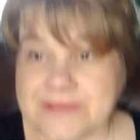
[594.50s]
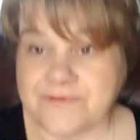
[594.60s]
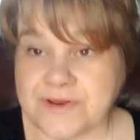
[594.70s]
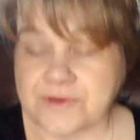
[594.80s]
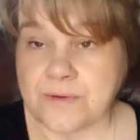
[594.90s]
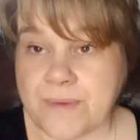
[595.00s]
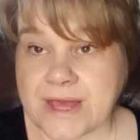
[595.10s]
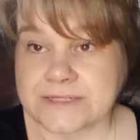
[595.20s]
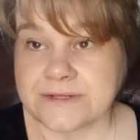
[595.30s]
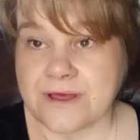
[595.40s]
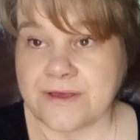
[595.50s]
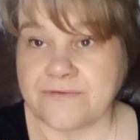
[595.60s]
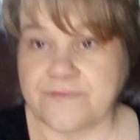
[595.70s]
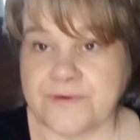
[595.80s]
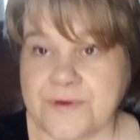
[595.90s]
Living her best
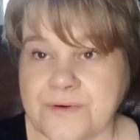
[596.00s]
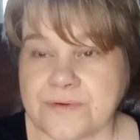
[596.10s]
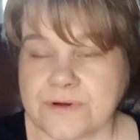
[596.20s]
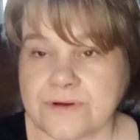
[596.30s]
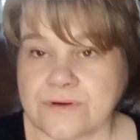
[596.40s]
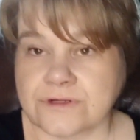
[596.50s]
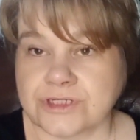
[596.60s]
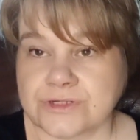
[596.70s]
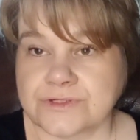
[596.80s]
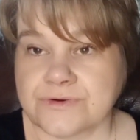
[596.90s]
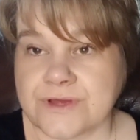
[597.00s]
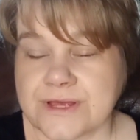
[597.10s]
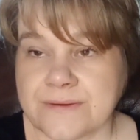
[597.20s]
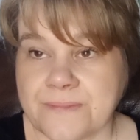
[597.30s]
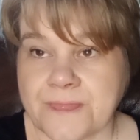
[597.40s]
life. Oh gosh, sorry.